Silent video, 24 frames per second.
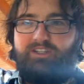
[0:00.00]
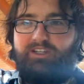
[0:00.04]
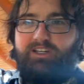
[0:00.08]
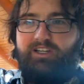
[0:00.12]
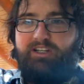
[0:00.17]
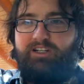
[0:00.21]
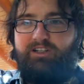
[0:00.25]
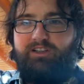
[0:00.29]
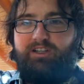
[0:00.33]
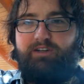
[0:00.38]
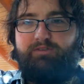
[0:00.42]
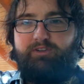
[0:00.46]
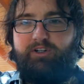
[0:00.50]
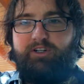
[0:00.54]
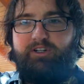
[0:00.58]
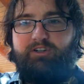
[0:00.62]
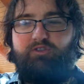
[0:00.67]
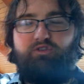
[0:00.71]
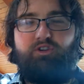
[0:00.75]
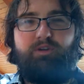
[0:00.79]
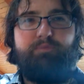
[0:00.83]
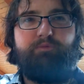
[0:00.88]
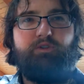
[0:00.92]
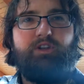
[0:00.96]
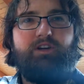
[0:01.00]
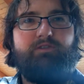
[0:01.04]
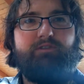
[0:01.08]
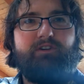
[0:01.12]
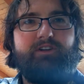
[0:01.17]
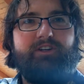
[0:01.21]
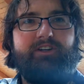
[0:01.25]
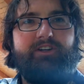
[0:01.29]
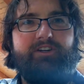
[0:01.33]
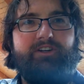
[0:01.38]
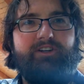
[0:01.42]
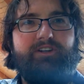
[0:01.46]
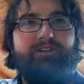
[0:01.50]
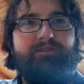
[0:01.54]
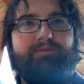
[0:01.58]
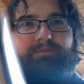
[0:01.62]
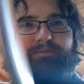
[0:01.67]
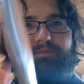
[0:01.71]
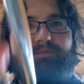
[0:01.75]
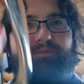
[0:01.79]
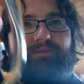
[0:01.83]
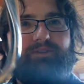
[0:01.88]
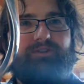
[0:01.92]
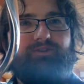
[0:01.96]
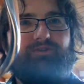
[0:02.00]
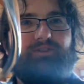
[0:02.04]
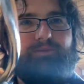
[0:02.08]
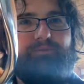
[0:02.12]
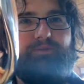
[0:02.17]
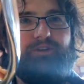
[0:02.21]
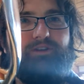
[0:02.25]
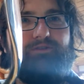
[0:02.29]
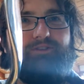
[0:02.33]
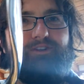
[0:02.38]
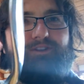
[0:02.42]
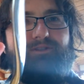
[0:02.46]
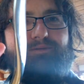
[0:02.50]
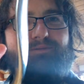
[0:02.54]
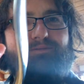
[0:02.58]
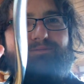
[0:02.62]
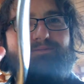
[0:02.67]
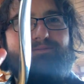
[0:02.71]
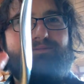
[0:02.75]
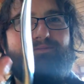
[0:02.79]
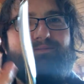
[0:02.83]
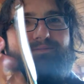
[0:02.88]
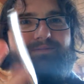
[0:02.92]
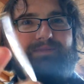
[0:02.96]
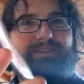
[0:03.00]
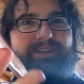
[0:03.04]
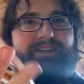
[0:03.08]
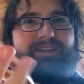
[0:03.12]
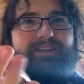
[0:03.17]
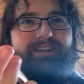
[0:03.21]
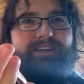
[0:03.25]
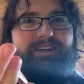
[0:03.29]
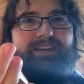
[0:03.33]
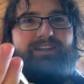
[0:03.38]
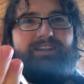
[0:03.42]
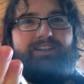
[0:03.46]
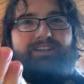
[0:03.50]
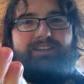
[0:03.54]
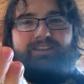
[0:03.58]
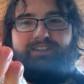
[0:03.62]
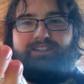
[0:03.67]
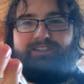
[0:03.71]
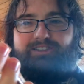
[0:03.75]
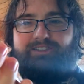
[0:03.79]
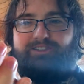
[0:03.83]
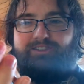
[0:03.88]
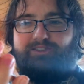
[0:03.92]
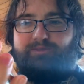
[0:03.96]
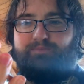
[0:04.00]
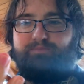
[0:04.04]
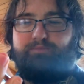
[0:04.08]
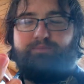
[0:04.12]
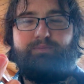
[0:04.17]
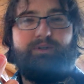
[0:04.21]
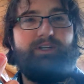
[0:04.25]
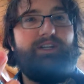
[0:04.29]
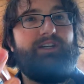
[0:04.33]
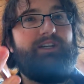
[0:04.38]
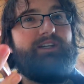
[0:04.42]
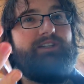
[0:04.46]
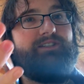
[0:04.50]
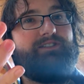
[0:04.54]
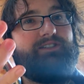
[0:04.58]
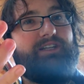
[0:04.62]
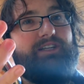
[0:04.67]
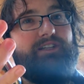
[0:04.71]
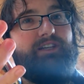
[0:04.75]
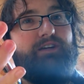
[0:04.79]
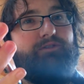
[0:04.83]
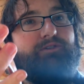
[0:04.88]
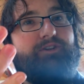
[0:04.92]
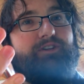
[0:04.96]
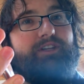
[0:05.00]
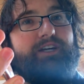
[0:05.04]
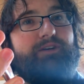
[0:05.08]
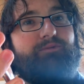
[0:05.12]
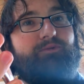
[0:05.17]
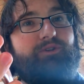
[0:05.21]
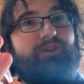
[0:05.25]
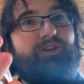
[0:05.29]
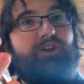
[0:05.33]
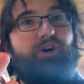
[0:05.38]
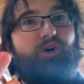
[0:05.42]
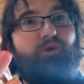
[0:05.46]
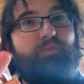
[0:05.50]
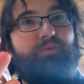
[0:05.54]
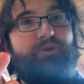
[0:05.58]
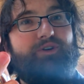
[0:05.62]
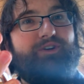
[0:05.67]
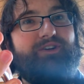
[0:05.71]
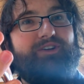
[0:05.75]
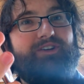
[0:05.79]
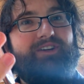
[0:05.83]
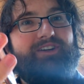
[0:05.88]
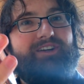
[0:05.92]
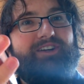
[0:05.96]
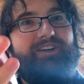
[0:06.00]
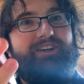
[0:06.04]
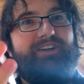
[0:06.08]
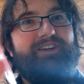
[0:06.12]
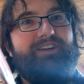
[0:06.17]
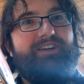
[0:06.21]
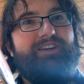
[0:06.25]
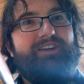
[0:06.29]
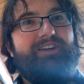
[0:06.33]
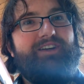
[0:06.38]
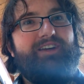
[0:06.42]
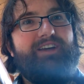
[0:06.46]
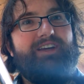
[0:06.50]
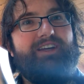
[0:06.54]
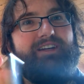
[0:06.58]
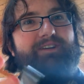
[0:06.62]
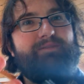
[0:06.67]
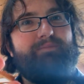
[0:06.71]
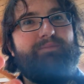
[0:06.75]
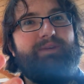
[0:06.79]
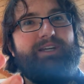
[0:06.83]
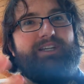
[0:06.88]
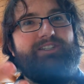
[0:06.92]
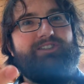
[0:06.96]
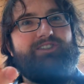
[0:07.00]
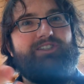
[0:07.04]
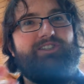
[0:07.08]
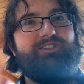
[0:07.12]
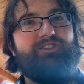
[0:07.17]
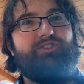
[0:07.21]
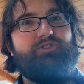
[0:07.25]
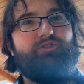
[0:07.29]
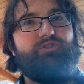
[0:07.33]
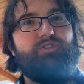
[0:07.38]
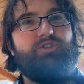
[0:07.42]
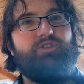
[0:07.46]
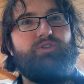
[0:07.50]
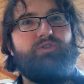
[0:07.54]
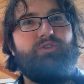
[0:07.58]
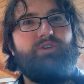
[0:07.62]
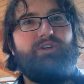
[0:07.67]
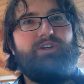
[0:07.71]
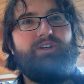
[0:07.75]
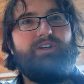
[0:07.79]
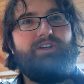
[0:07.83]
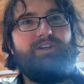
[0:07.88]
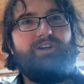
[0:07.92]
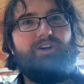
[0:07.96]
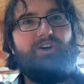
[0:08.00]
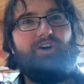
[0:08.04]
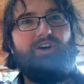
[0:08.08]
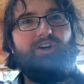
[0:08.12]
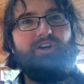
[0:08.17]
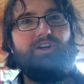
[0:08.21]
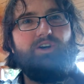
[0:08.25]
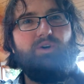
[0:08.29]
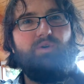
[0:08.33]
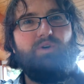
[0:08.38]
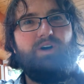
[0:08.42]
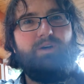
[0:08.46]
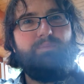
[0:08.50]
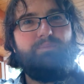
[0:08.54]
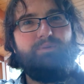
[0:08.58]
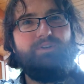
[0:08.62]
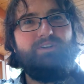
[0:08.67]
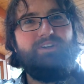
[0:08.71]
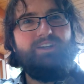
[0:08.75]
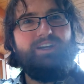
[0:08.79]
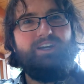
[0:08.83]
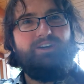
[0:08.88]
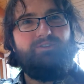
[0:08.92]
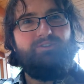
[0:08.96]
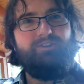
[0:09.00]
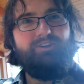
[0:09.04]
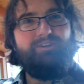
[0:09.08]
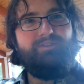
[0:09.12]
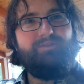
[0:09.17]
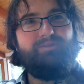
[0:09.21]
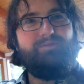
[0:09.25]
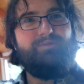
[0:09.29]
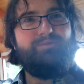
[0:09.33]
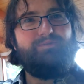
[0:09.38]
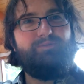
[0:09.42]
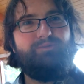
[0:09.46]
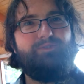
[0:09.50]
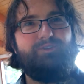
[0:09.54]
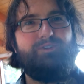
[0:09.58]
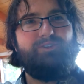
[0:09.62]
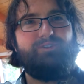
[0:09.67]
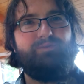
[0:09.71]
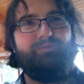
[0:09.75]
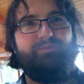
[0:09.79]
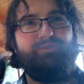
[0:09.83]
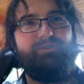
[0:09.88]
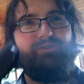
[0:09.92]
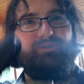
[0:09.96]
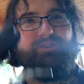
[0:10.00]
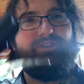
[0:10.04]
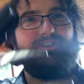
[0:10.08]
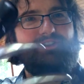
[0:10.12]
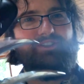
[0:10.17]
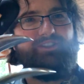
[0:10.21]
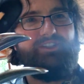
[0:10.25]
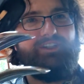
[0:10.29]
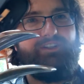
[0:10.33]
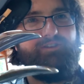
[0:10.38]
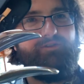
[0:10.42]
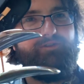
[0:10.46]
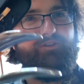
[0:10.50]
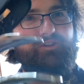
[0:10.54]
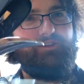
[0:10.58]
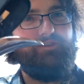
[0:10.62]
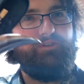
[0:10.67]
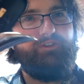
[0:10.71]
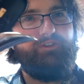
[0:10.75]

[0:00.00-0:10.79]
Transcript: a lever, grip lever here, grip lever. And then this is a lever that will open and makes the screw go up and down. i will do this again for the